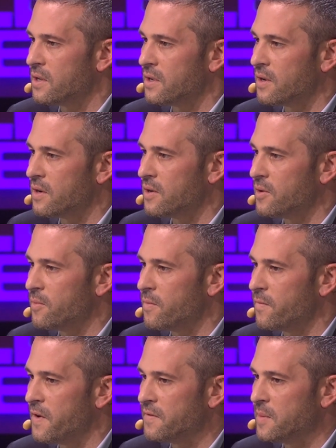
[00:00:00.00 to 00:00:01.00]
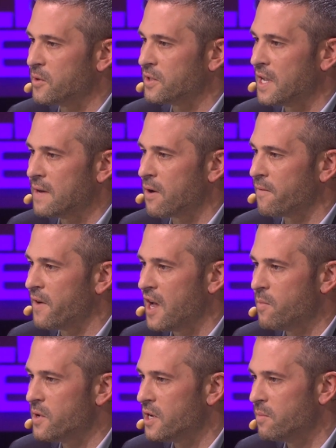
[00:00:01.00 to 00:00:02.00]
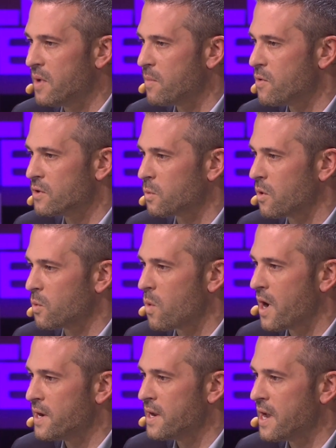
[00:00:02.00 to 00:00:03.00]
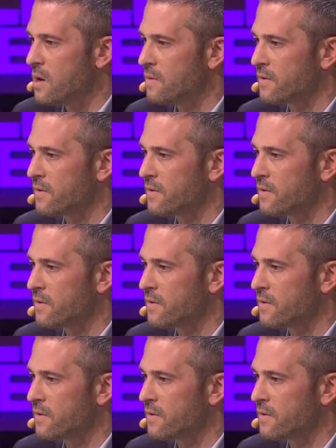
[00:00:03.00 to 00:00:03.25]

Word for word: 50% um, of our 5 million members worldwide now